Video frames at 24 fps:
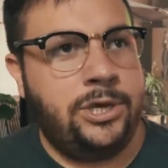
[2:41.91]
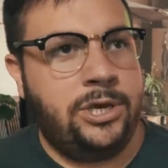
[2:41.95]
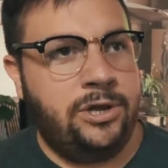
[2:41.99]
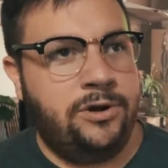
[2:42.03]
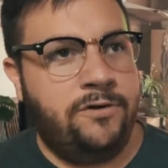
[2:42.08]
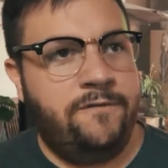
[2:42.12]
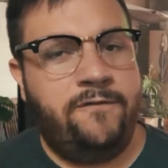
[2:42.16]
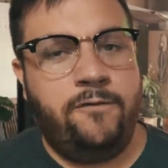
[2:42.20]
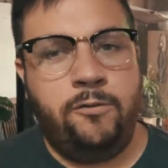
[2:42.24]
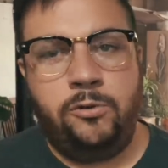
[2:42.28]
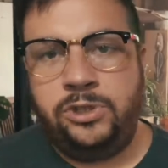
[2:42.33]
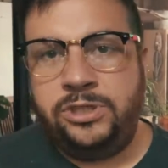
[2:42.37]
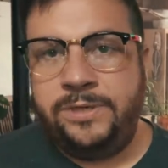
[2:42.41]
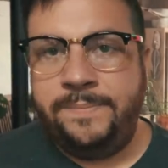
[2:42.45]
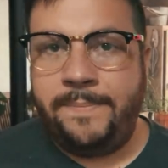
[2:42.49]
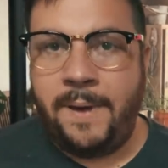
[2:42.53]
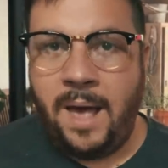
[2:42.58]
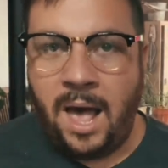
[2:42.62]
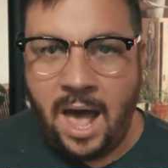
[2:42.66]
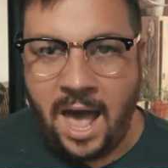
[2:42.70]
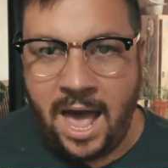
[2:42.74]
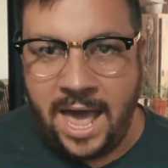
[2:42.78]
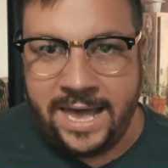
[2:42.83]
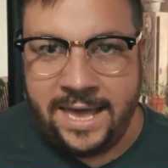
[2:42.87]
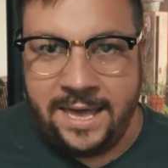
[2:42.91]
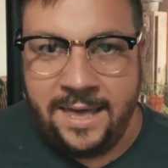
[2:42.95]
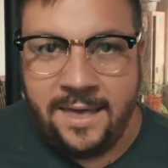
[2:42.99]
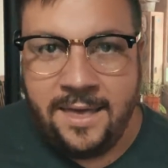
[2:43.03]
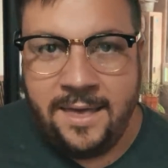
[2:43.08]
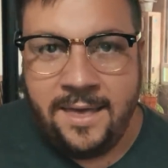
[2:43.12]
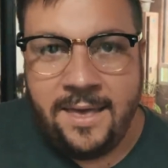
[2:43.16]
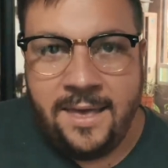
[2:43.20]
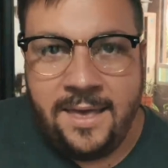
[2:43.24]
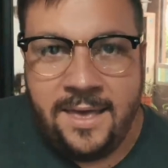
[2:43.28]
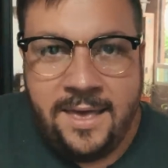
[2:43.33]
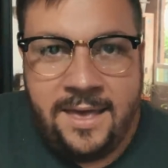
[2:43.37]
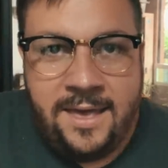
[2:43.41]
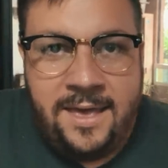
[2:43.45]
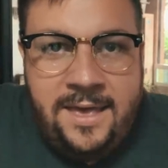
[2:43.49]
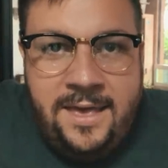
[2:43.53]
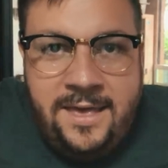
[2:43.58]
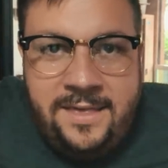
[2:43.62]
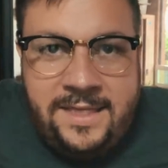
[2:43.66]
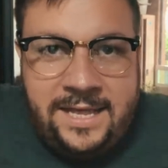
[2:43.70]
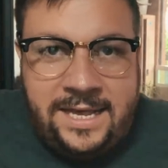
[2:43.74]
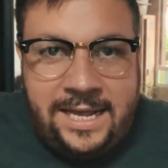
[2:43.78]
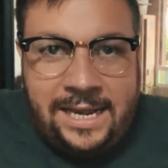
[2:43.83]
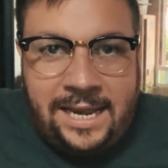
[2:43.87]
can afford to buy
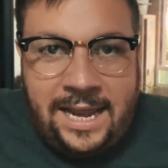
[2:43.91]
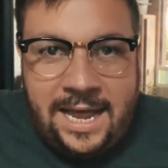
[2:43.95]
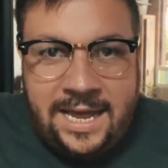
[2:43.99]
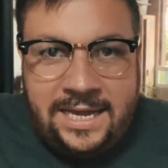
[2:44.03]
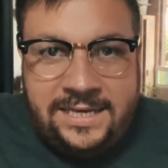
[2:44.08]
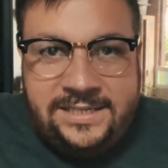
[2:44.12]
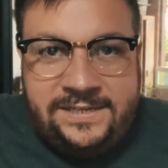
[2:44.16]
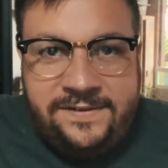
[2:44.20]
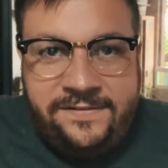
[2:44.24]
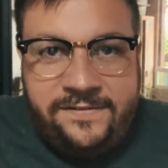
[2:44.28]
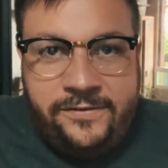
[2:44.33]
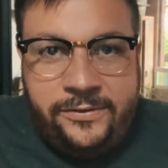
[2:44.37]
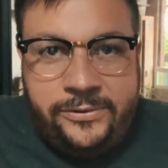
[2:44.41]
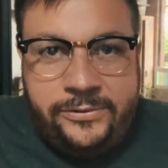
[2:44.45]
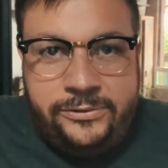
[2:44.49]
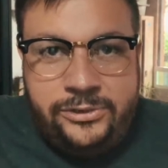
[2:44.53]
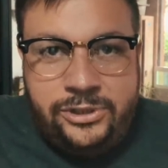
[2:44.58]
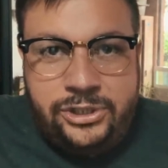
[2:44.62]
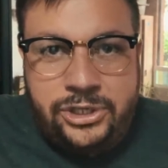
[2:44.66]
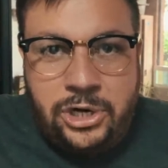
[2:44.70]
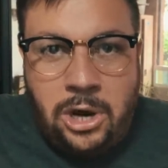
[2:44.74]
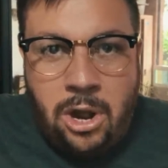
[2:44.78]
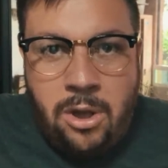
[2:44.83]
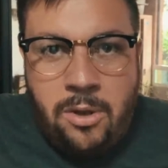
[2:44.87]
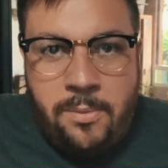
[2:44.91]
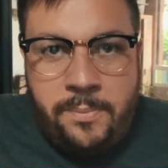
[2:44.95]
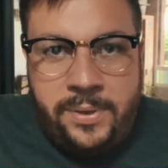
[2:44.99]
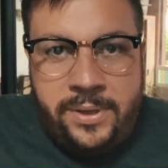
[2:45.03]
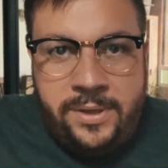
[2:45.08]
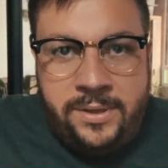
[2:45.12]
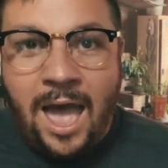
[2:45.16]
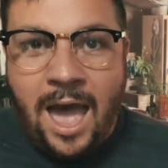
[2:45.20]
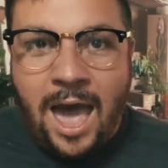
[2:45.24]
the glass fruit shop.